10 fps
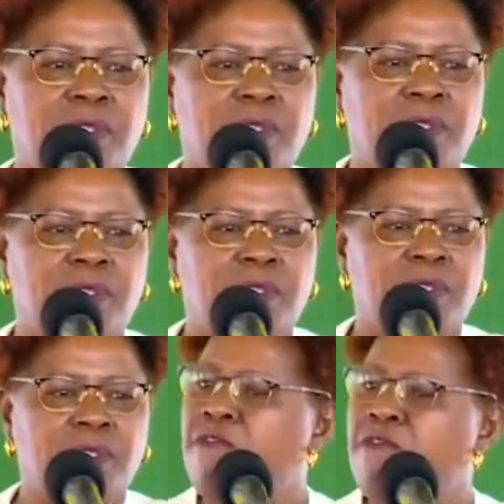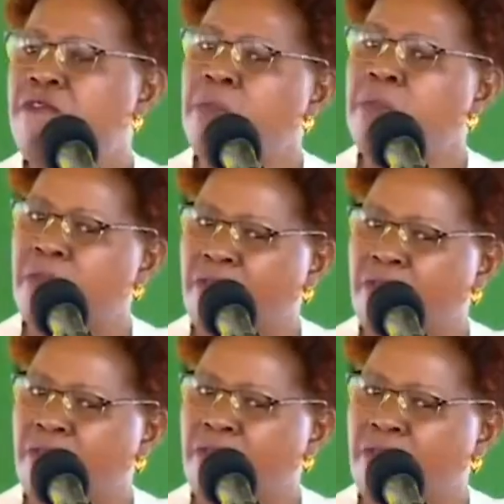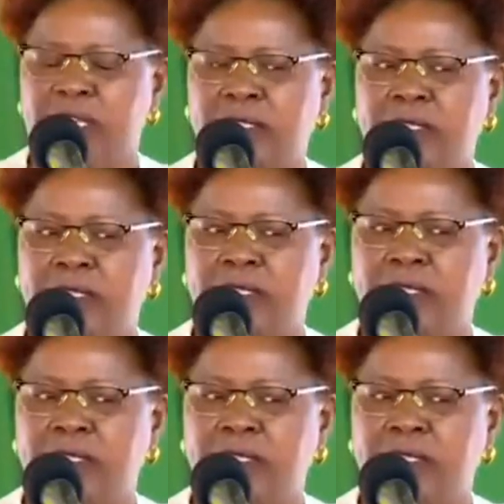free from violence.